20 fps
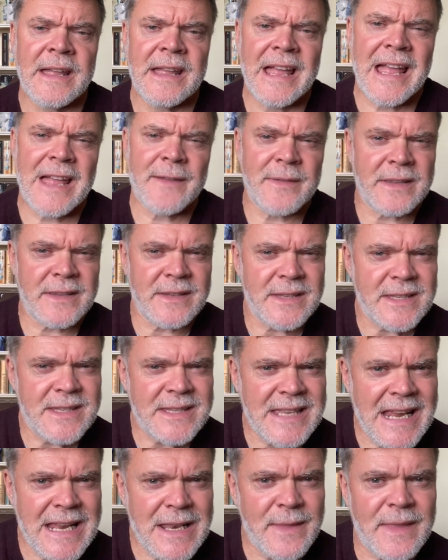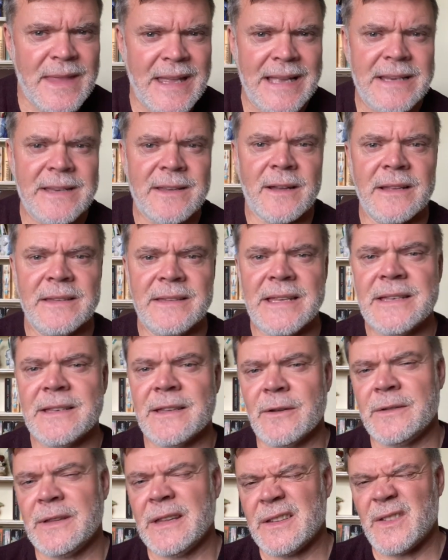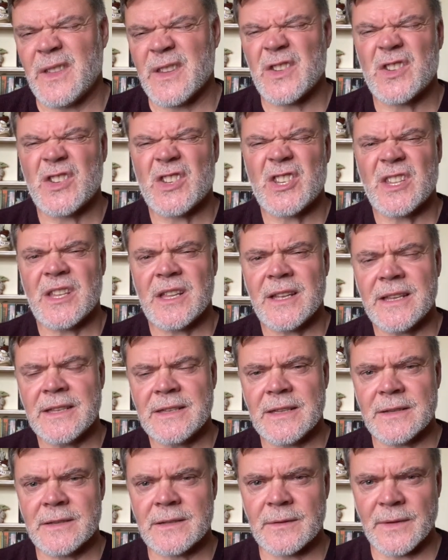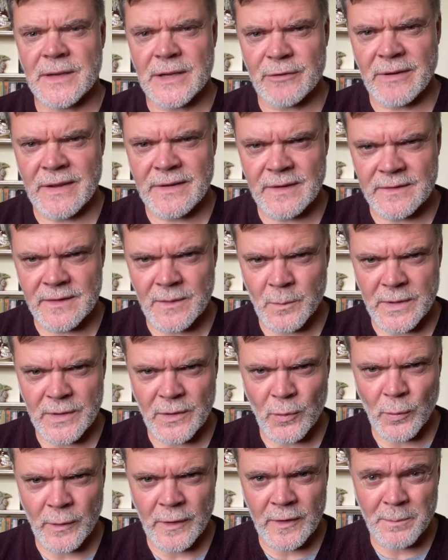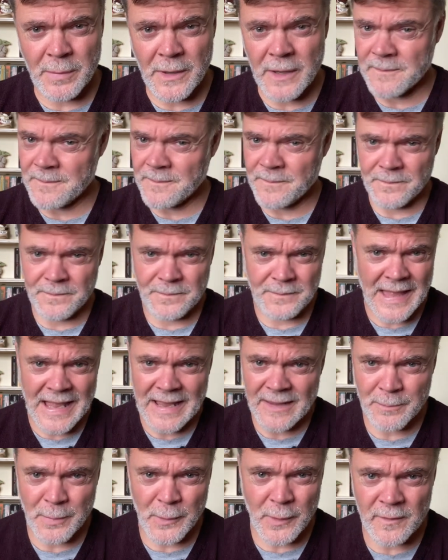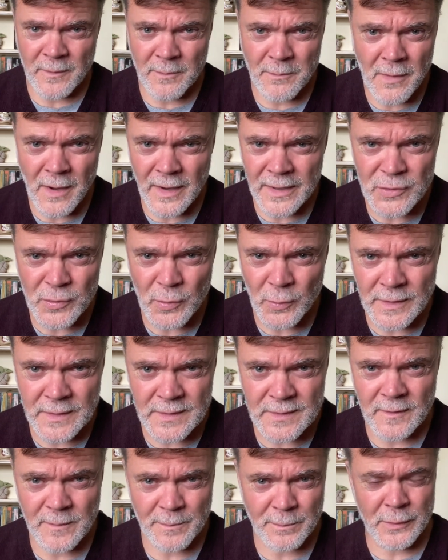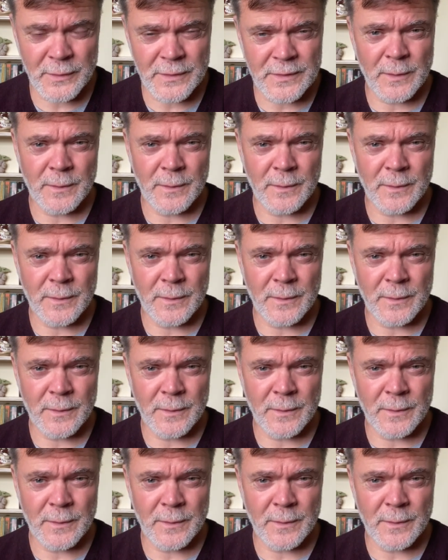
Having said that, I did notice the slightest of increases in wind noise, but that's because of my choice of Bluetooth